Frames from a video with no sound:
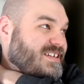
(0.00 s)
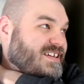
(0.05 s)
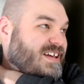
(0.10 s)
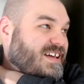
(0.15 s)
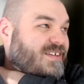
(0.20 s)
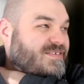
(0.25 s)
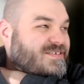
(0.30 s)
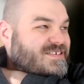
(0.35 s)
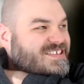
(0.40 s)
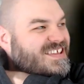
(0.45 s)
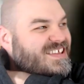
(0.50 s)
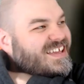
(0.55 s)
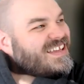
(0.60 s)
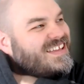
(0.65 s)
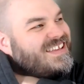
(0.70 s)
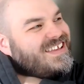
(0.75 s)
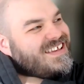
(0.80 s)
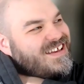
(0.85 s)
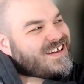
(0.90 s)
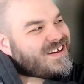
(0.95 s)
I was
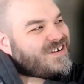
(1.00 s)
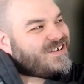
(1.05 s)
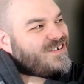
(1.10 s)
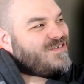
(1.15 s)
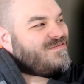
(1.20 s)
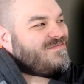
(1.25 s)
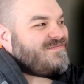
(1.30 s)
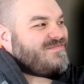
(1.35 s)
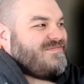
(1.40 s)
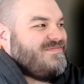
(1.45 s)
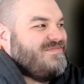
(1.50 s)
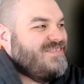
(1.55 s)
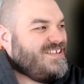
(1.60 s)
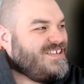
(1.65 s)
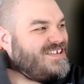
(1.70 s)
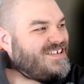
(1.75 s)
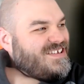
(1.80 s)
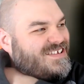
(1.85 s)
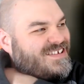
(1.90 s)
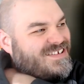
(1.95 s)
like, these
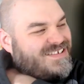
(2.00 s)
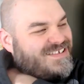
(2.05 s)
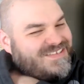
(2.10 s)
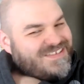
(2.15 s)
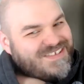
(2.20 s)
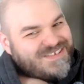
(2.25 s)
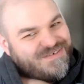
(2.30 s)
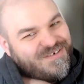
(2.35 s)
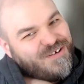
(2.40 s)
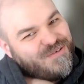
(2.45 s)
are